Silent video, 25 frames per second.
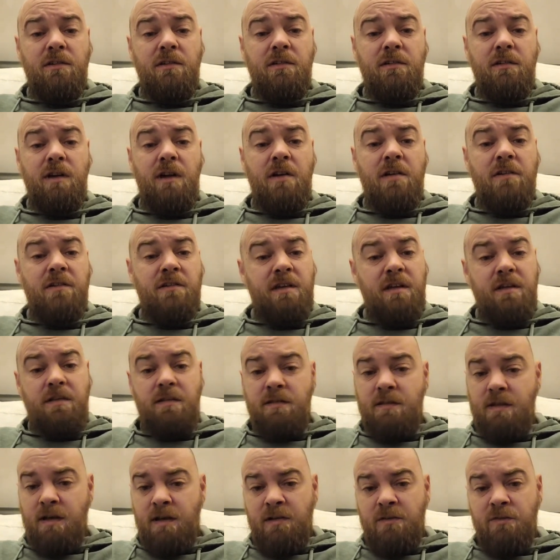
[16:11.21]
Like I said,
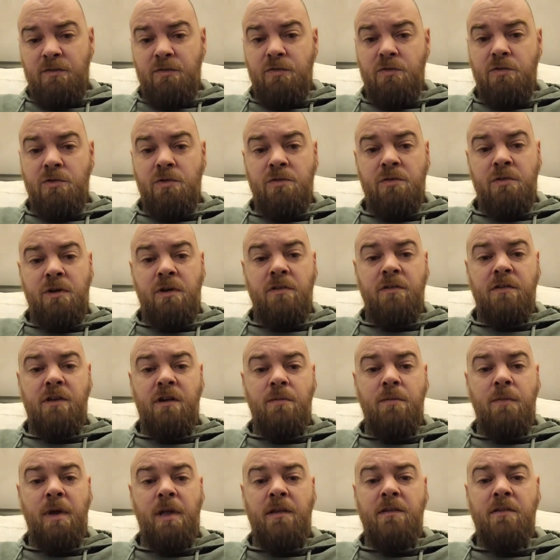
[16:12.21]
thanks for your nice
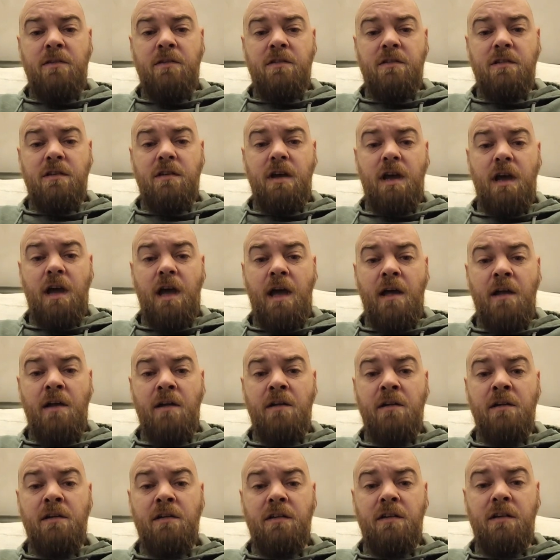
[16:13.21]
comments,
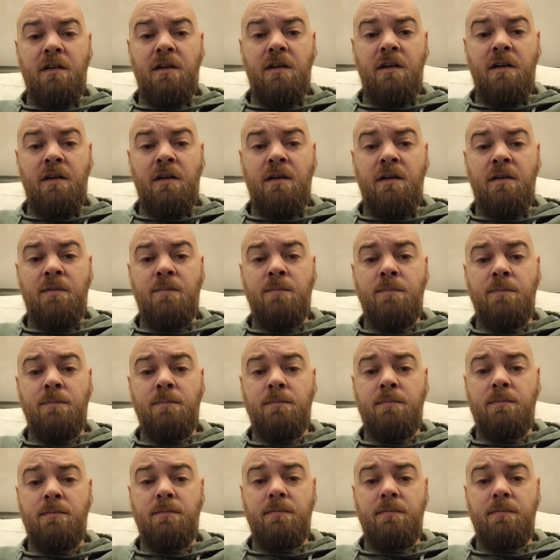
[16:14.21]
and um,